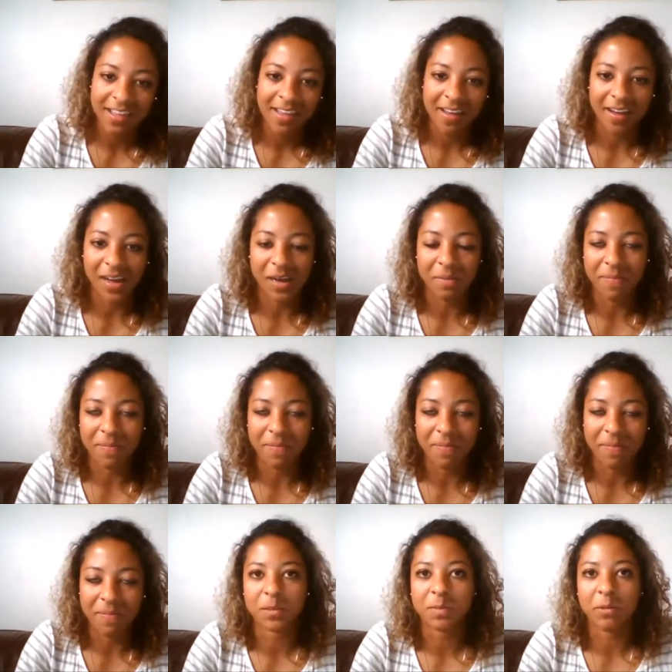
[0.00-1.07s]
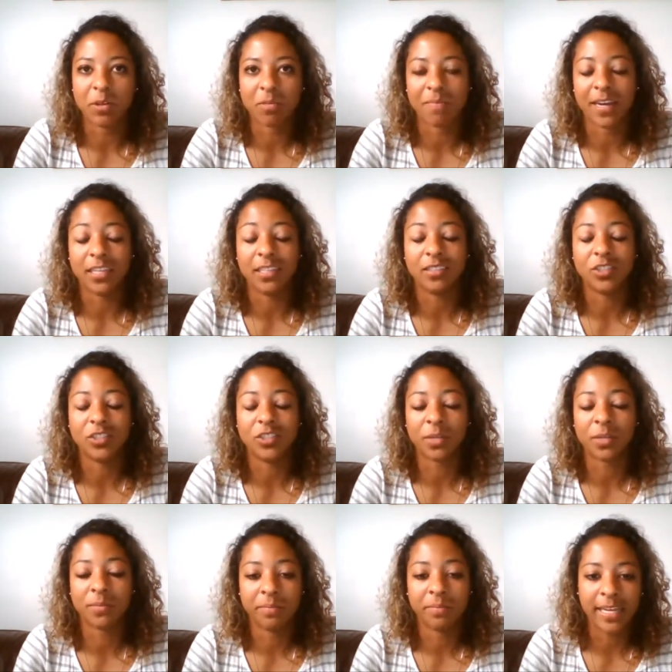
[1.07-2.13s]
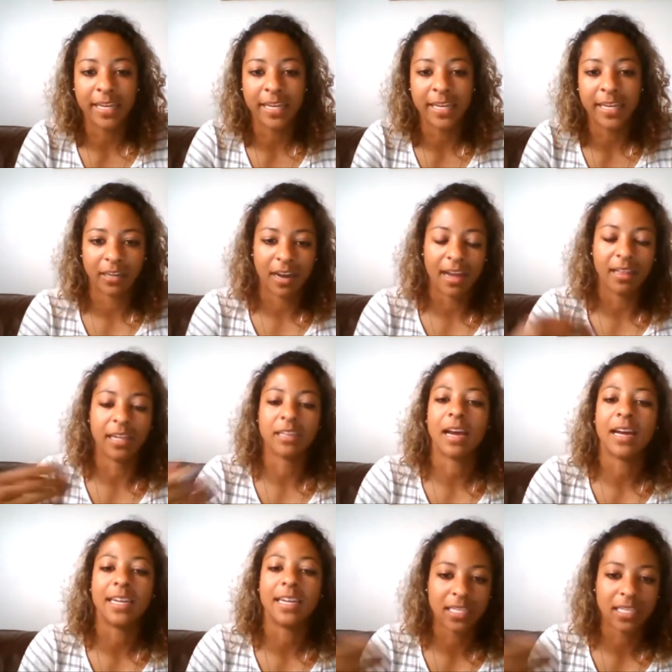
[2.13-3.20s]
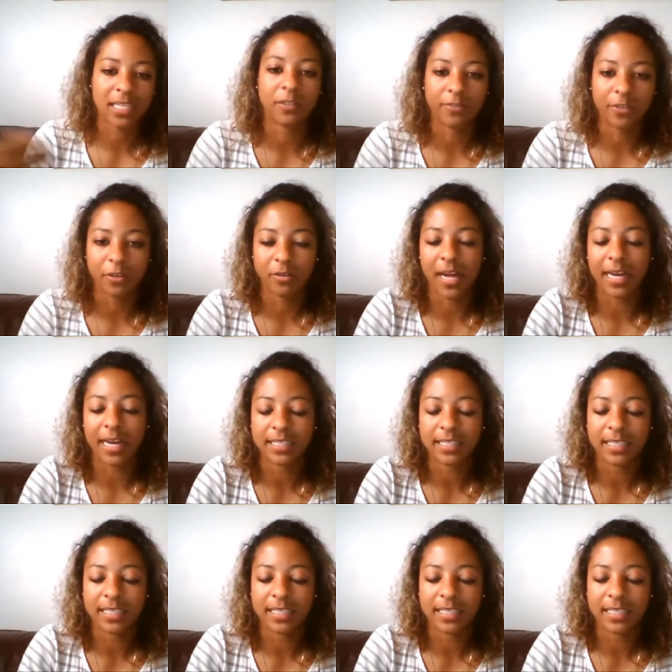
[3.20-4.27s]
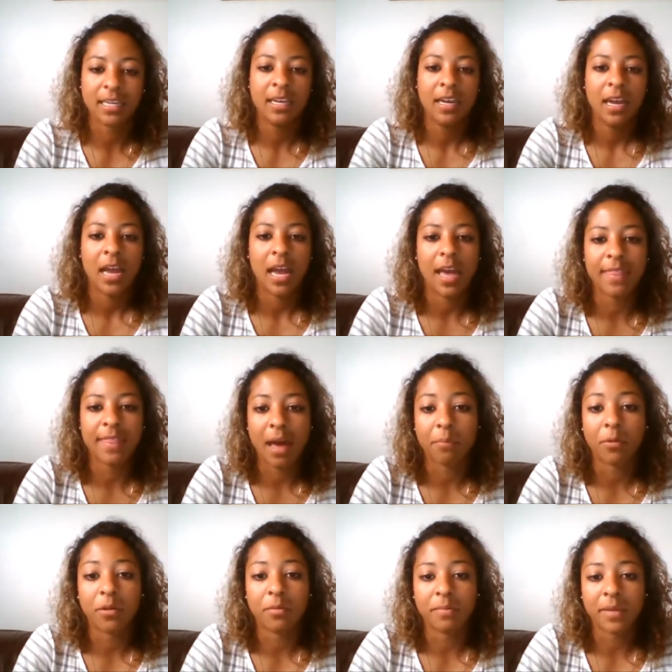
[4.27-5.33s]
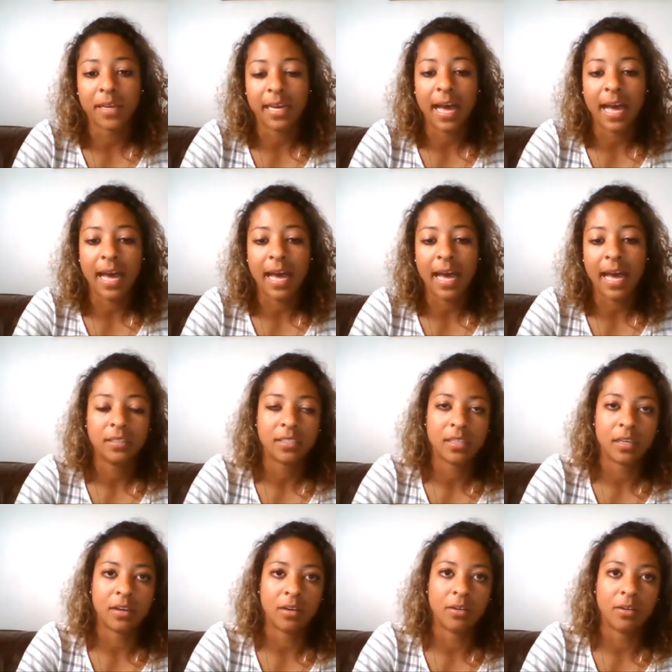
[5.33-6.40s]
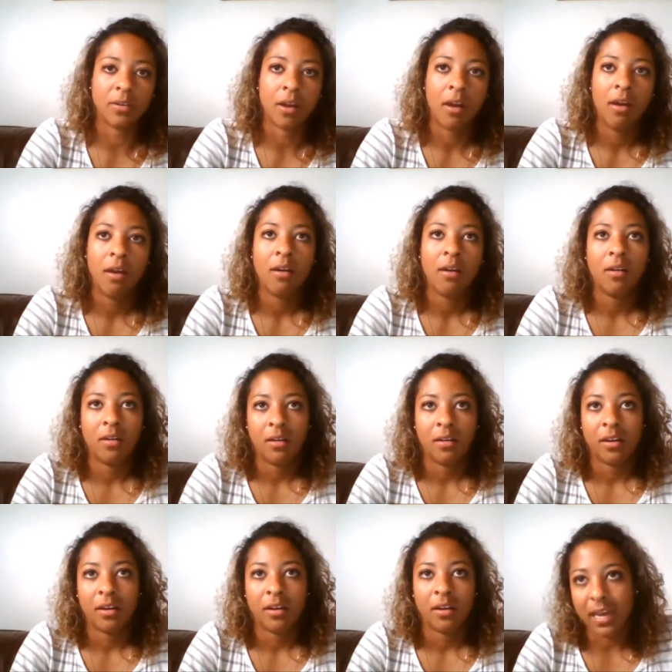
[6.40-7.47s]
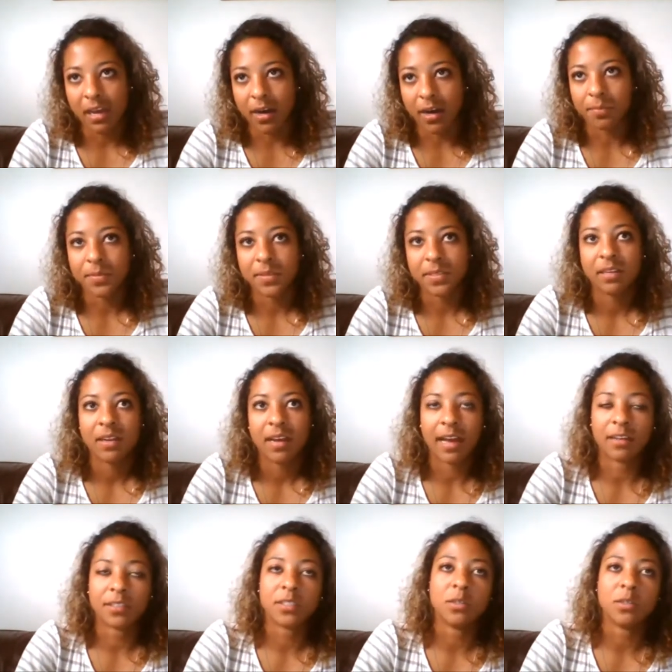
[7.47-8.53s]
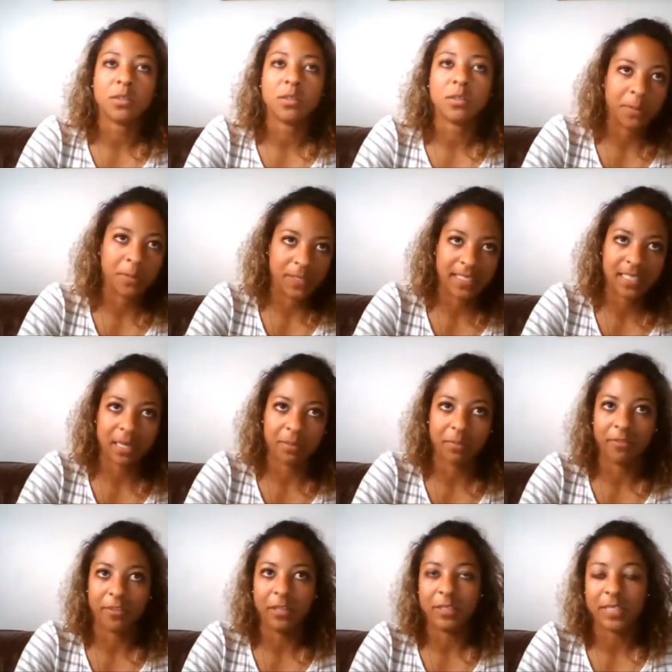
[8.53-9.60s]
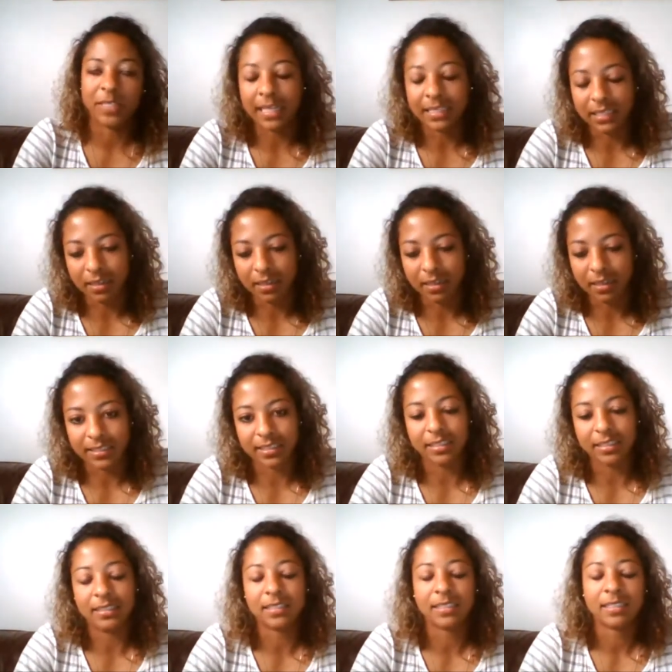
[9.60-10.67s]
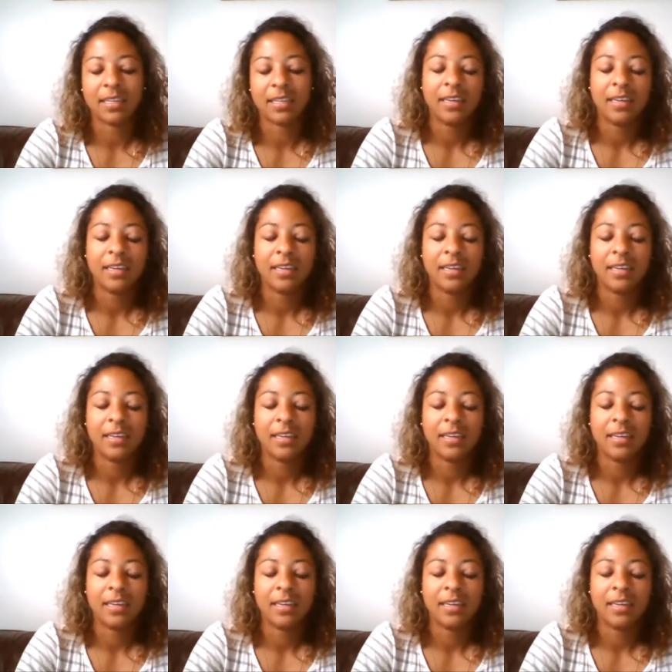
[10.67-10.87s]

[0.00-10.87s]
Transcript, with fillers: Um, that helped me with my German major. I like I skipped a few classes, and that put me ahead. So that helped. I also was able to skip a few science classes,